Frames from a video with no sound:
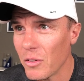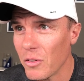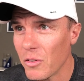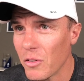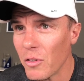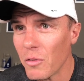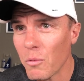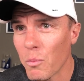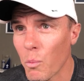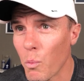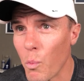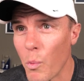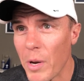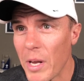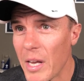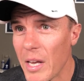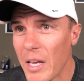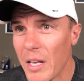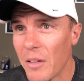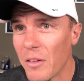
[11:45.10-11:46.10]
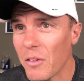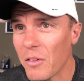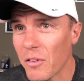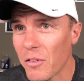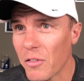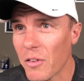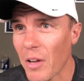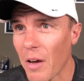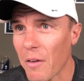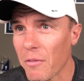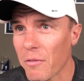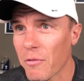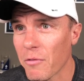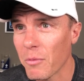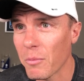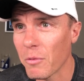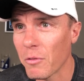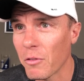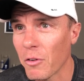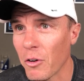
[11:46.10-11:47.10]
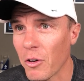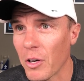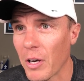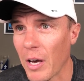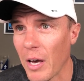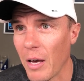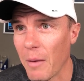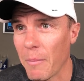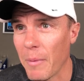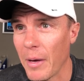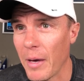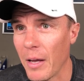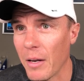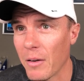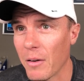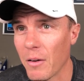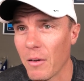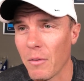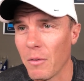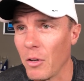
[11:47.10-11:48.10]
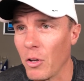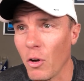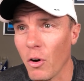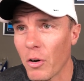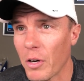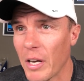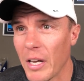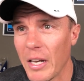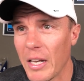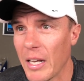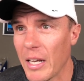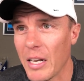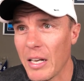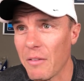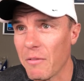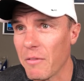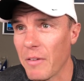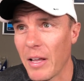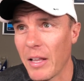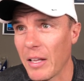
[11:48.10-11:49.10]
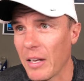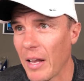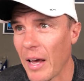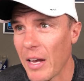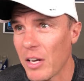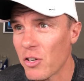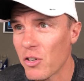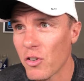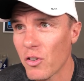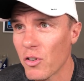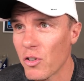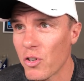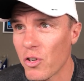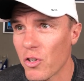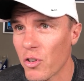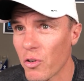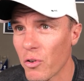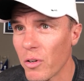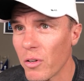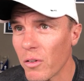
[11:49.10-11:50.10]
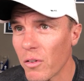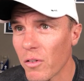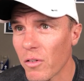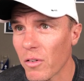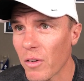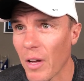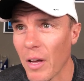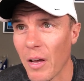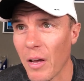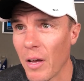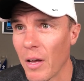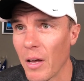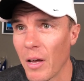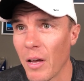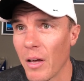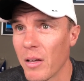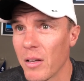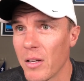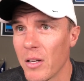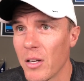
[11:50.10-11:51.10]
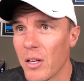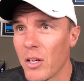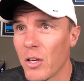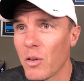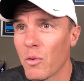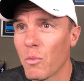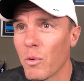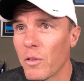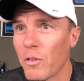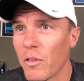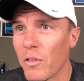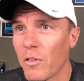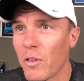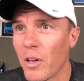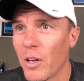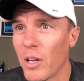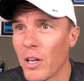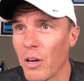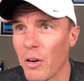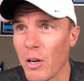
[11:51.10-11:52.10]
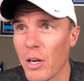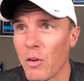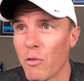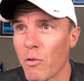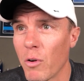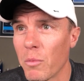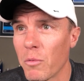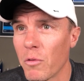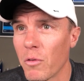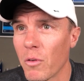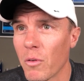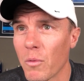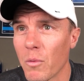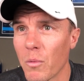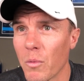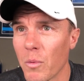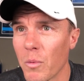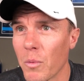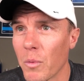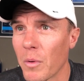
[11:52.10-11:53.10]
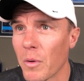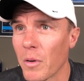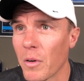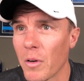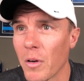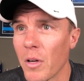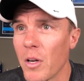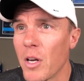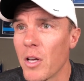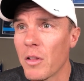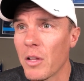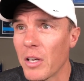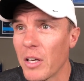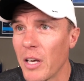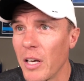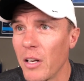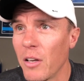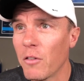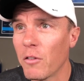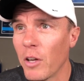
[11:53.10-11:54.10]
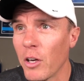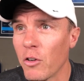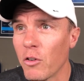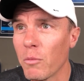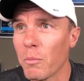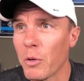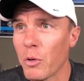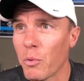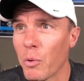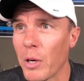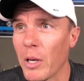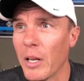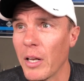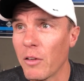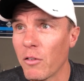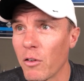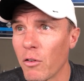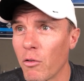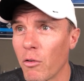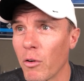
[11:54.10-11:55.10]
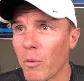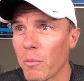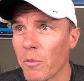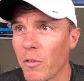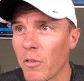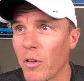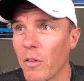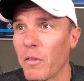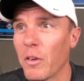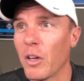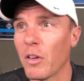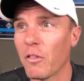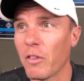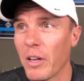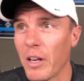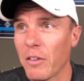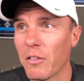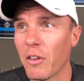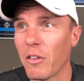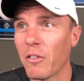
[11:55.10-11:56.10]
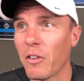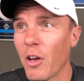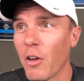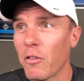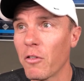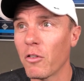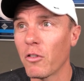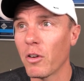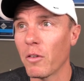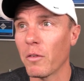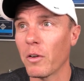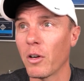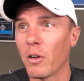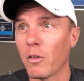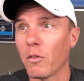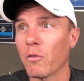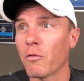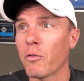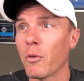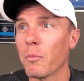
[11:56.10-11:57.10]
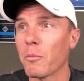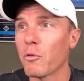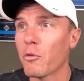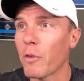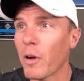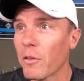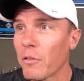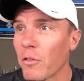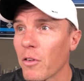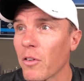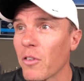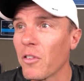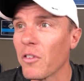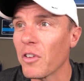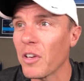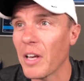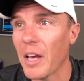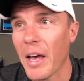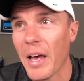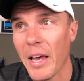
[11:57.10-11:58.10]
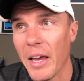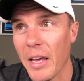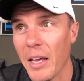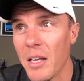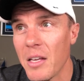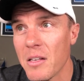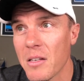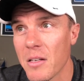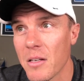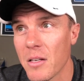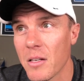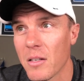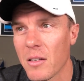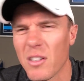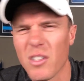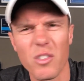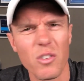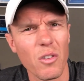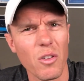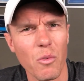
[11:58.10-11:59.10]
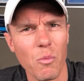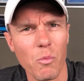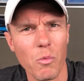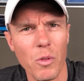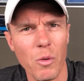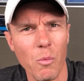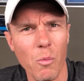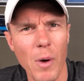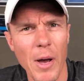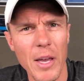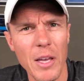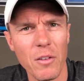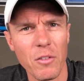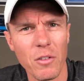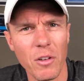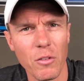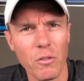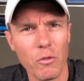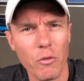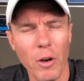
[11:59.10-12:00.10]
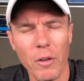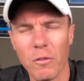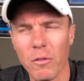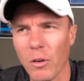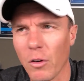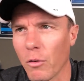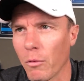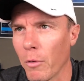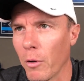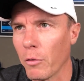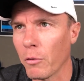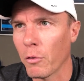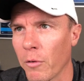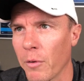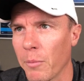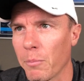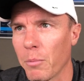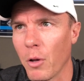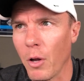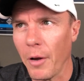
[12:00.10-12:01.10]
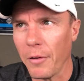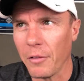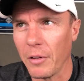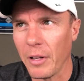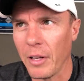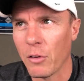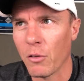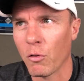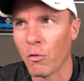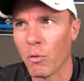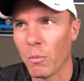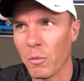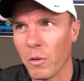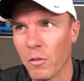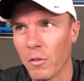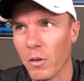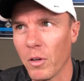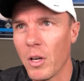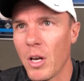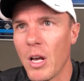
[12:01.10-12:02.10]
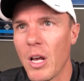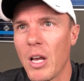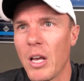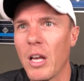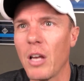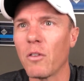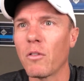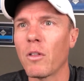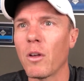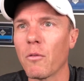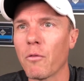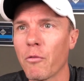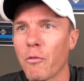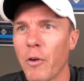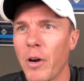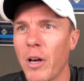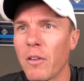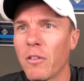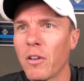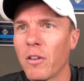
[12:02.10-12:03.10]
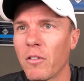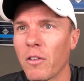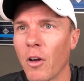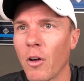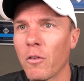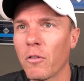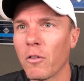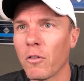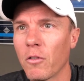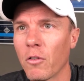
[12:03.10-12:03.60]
just weird stuff from Sergey about not getting any validation assurance. What's he said here? Encryption. The key distinction between Let's Encrypt certificates and SSL certificates from trusted CA, the way he says trusted as well of implies that Let's Encrypt isn't, is that free SSL